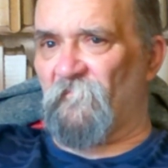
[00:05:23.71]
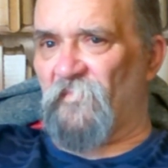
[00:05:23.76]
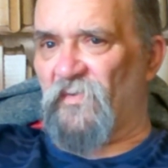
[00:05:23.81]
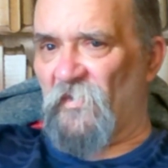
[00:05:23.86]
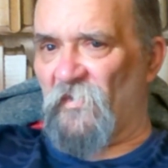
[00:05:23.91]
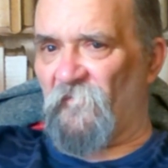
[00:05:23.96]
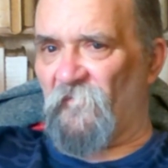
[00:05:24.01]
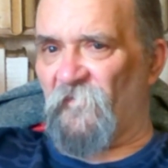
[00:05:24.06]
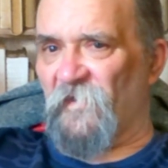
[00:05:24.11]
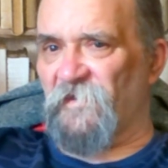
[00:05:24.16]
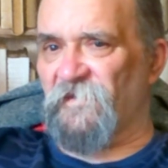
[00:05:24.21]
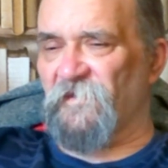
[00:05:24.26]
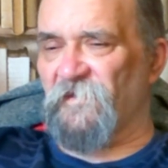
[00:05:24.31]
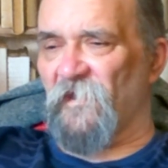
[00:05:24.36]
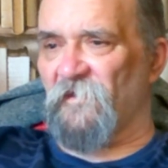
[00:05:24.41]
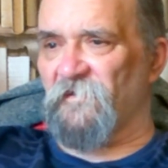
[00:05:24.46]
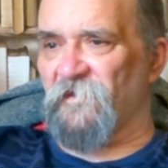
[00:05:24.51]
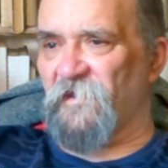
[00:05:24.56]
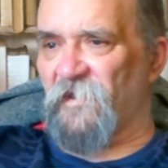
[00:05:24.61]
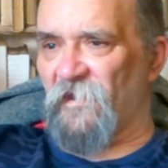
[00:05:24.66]
perfect
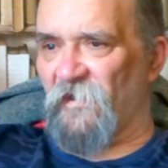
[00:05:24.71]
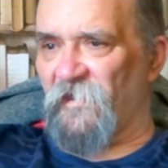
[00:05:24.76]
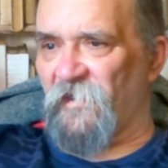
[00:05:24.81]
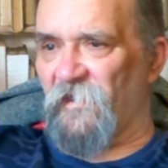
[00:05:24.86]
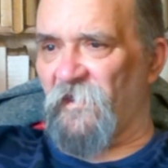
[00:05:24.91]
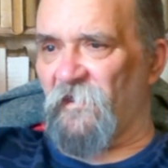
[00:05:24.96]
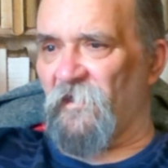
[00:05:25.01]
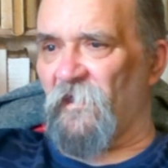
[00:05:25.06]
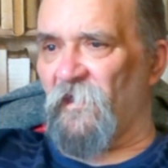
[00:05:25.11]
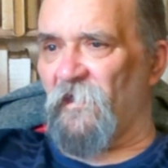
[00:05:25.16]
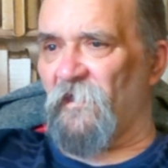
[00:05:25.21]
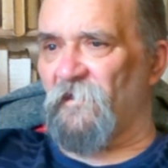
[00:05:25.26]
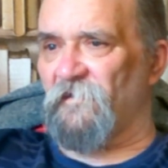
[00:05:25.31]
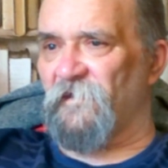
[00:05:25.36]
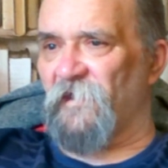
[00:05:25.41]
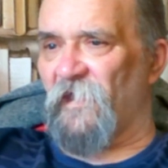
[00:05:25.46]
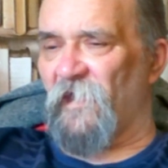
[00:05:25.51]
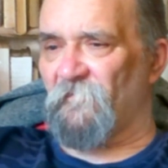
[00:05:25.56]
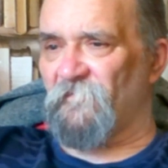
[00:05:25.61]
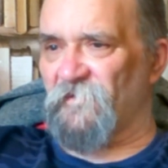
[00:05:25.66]
and clear
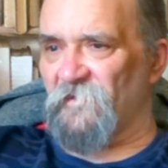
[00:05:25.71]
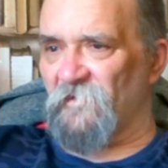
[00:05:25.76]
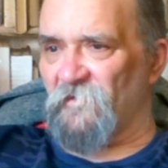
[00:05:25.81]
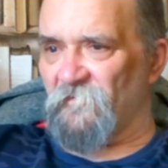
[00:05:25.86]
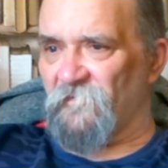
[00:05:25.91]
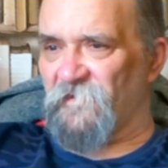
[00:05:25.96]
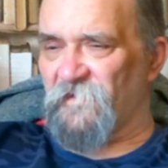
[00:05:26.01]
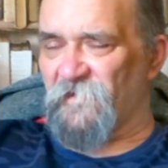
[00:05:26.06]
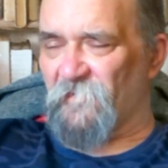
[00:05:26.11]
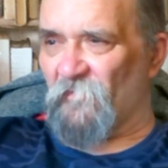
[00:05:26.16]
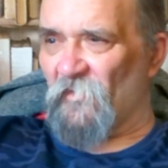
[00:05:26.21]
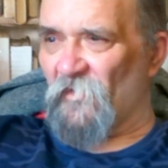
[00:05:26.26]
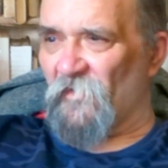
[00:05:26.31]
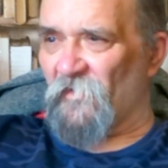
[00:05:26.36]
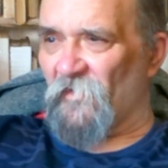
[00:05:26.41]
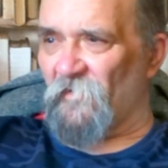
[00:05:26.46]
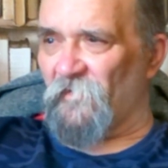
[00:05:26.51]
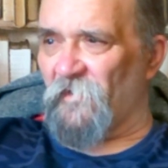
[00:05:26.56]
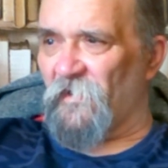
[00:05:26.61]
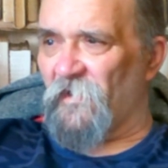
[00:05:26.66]
and absolutely
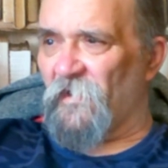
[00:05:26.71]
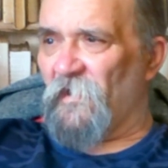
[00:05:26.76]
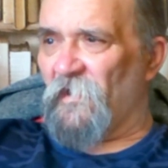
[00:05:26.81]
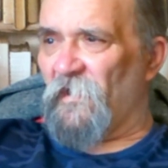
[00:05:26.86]
spot on